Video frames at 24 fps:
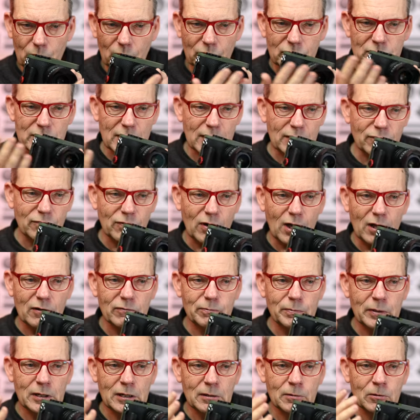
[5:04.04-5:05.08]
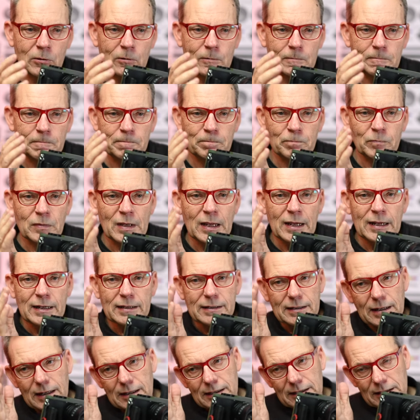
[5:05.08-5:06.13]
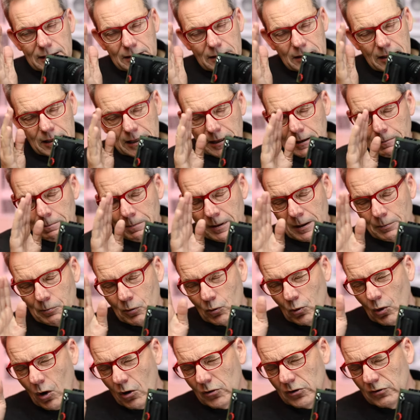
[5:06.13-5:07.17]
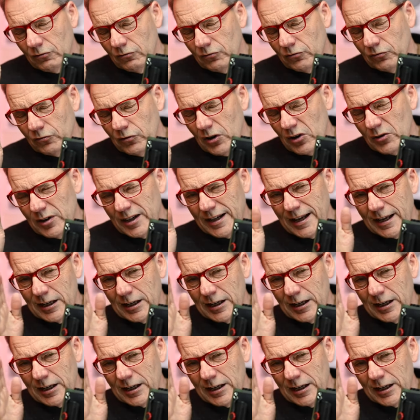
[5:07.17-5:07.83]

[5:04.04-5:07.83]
of say five people, then the people on the very